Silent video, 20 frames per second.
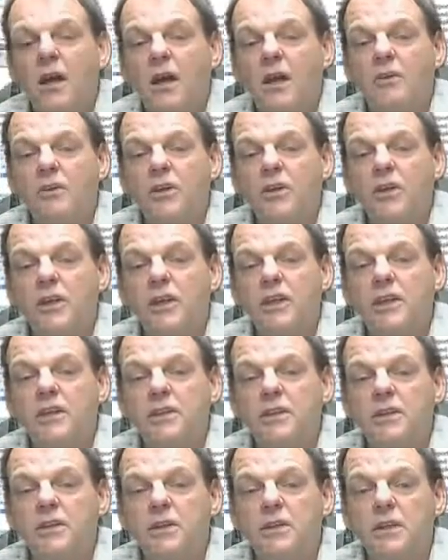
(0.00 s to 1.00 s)
I'm not going to get
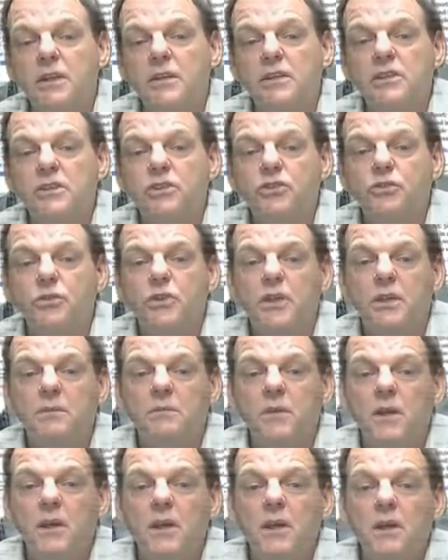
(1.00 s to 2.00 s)
there on this
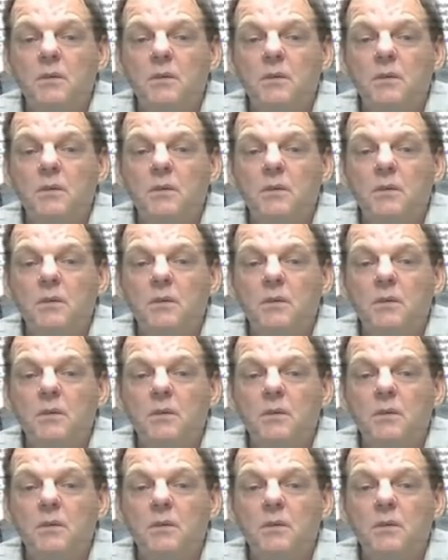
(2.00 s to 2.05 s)
stream.